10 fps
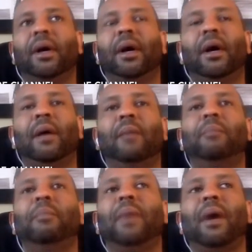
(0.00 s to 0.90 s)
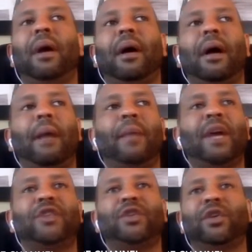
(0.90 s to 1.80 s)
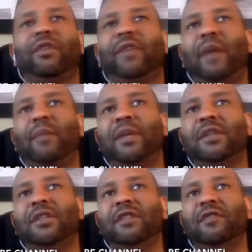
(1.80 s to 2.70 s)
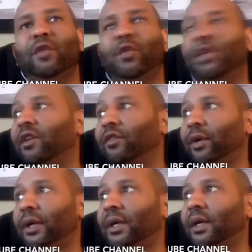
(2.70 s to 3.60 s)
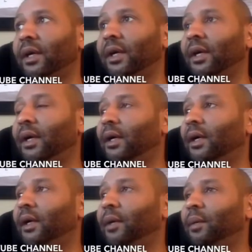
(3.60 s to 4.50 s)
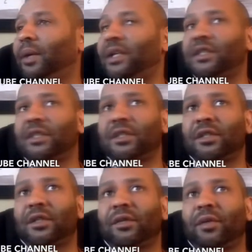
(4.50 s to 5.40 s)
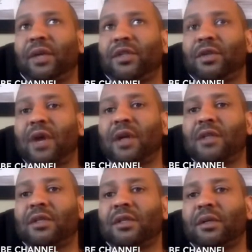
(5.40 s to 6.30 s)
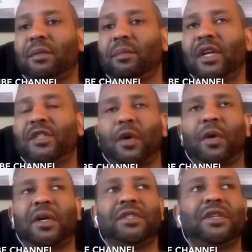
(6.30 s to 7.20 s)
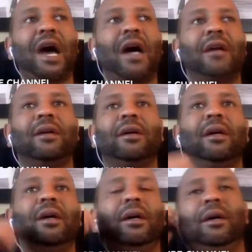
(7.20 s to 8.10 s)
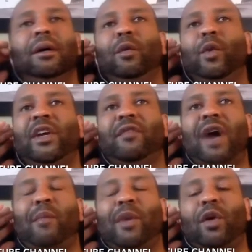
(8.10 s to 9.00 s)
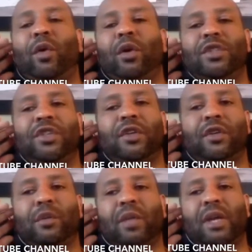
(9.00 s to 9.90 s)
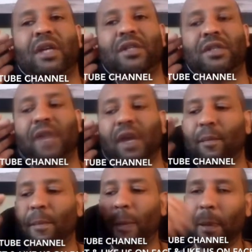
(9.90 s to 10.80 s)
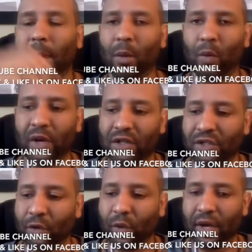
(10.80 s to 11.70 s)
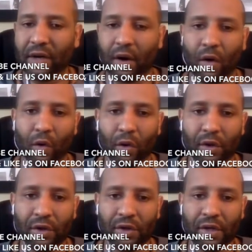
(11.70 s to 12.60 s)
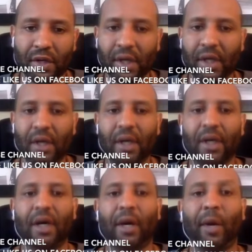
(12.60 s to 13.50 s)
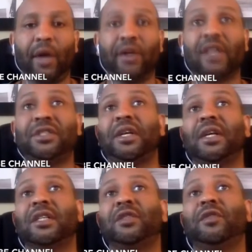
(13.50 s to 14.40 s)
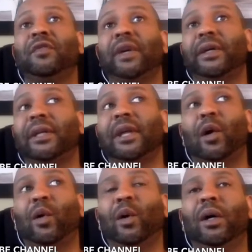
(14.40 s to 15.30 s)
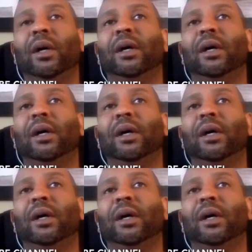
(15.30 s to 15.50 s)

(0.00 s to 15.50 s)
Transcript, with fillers: um, I'm not sure if that means any food delivery places, restaurants. Minnesota is not. We have not been ordered shelter in place yet. We are still waiting on orders. Um, our testing is very low,